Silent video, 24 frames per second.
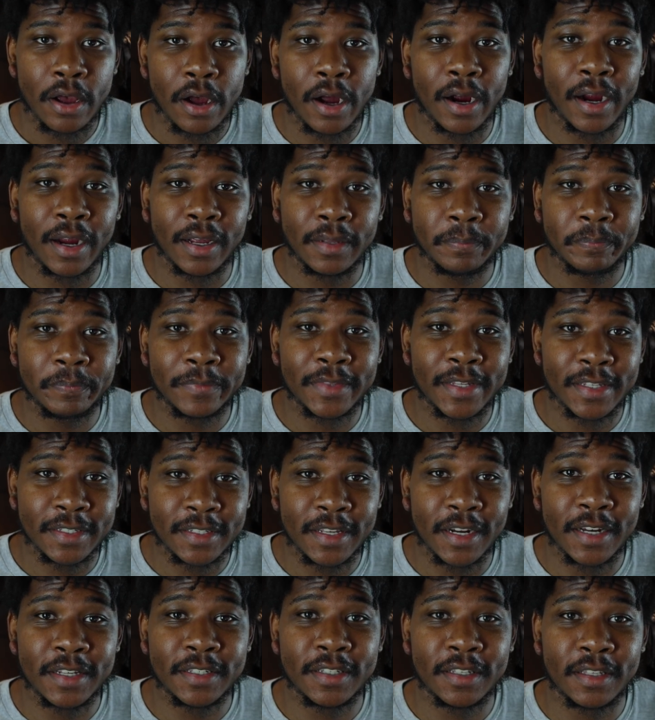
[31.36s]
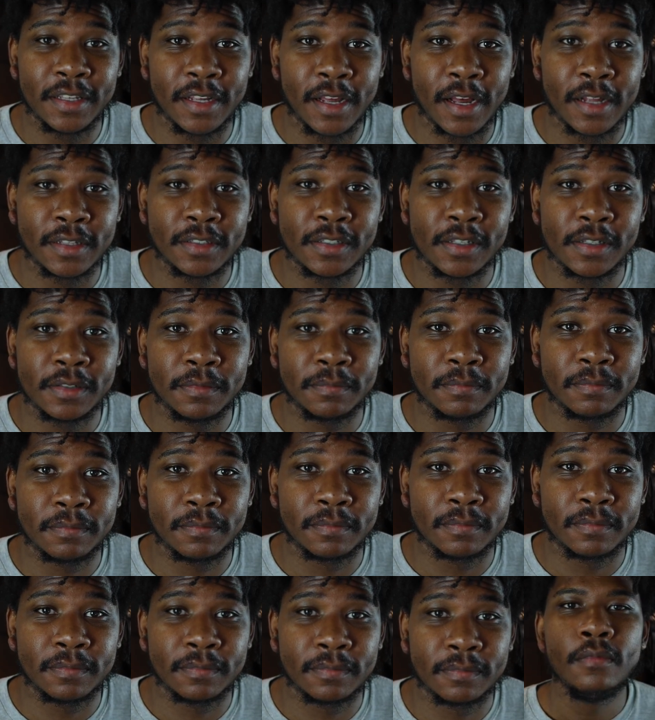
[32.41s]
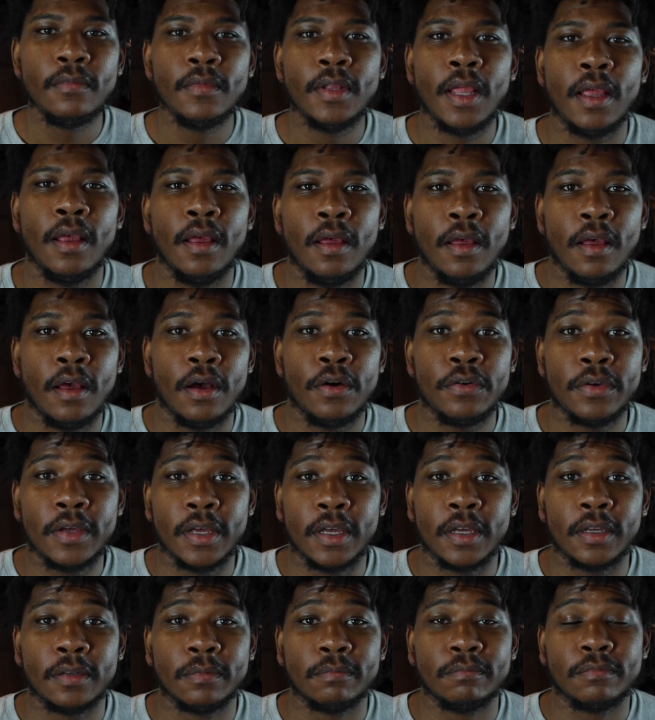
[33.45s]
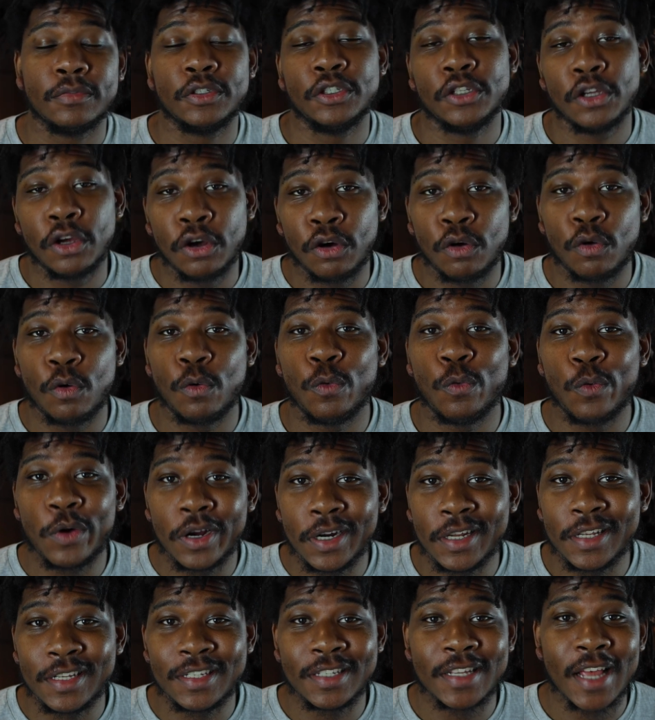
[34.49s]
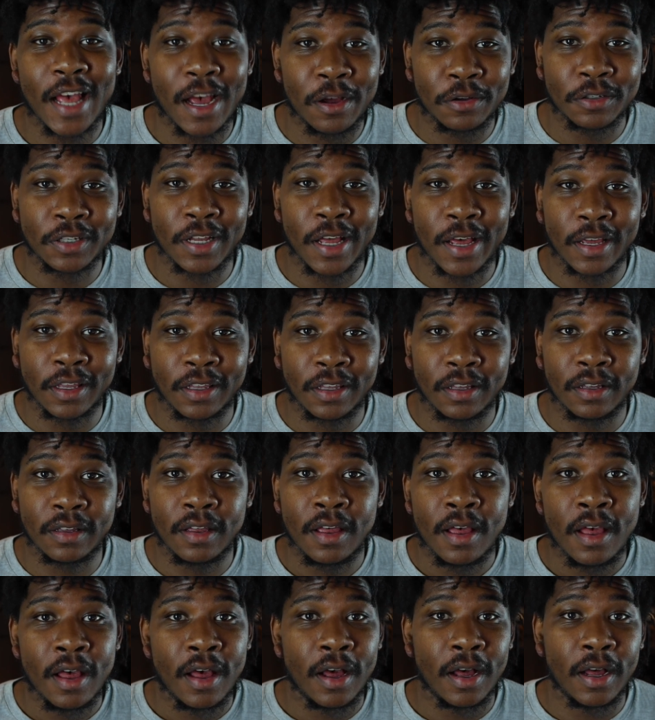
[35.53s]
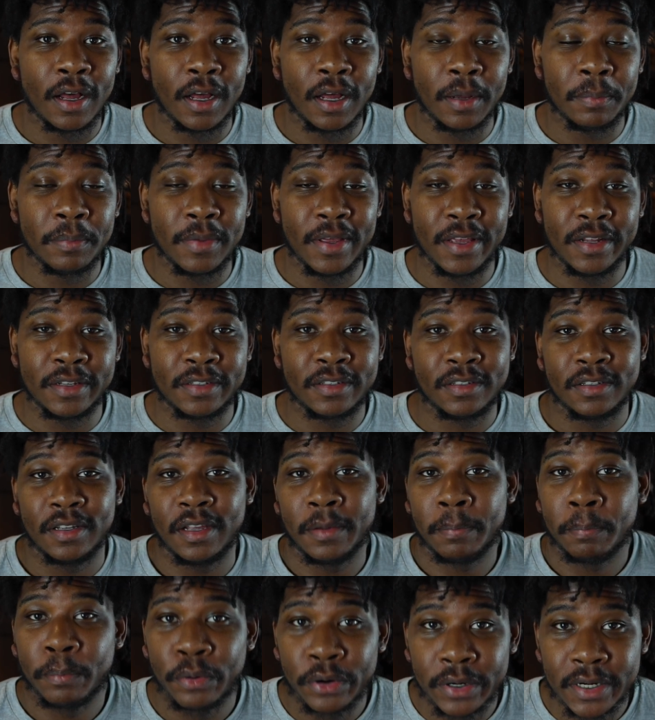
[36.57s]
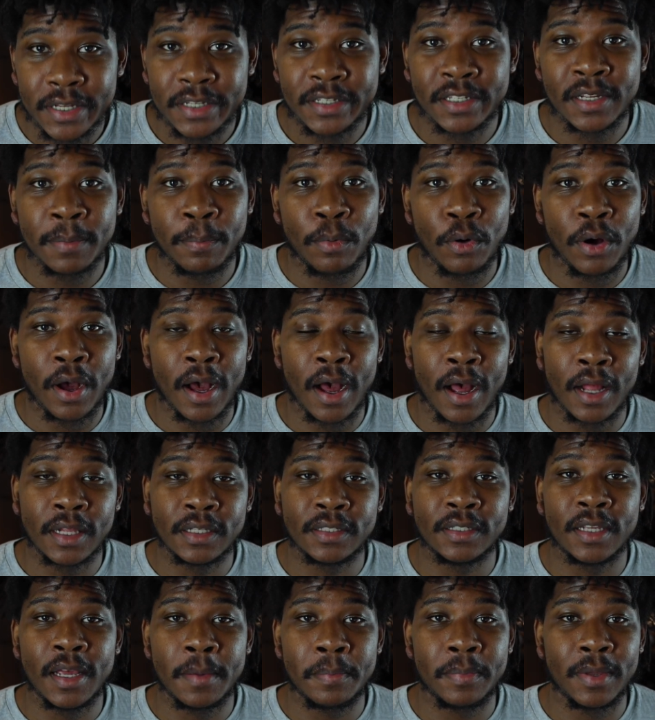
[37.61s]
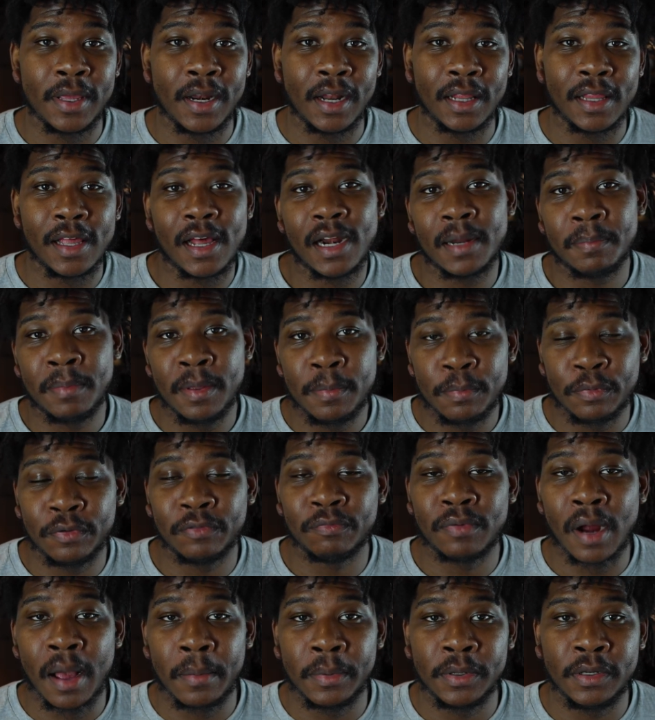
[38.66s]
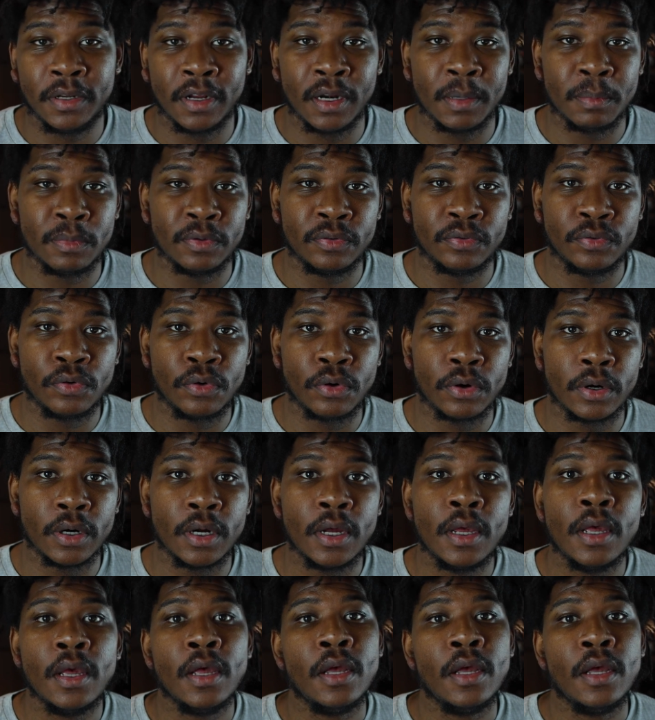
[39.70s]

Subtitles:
All right, let's get into the content. Okay, so what is house hacking? It's a pretty simple concept, and a lot of people have probably done it before.